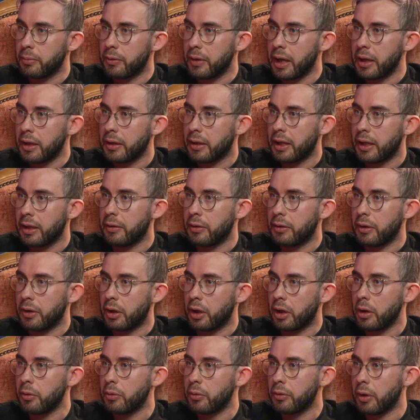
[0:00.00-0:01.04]
validate the
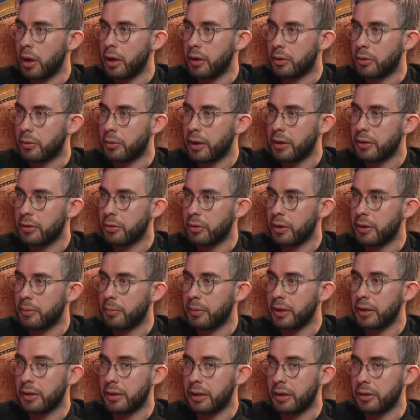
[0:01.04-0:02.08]
code under extreme
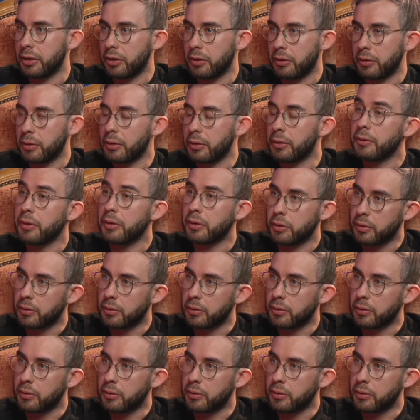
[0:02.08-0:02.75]
conditions.